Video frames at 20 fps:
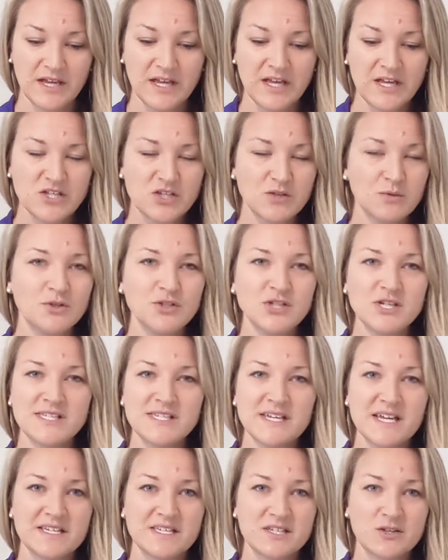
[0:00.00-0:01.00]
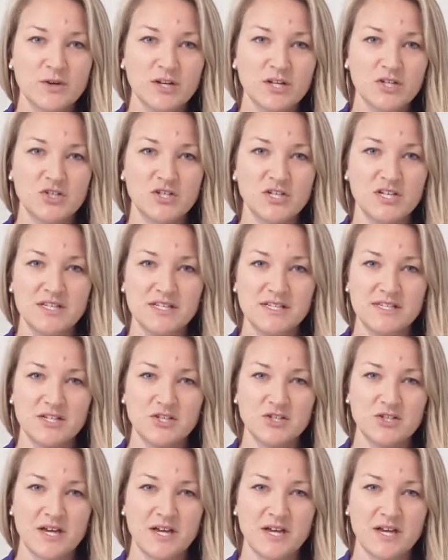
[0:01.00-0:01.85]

So we'll just ask questions such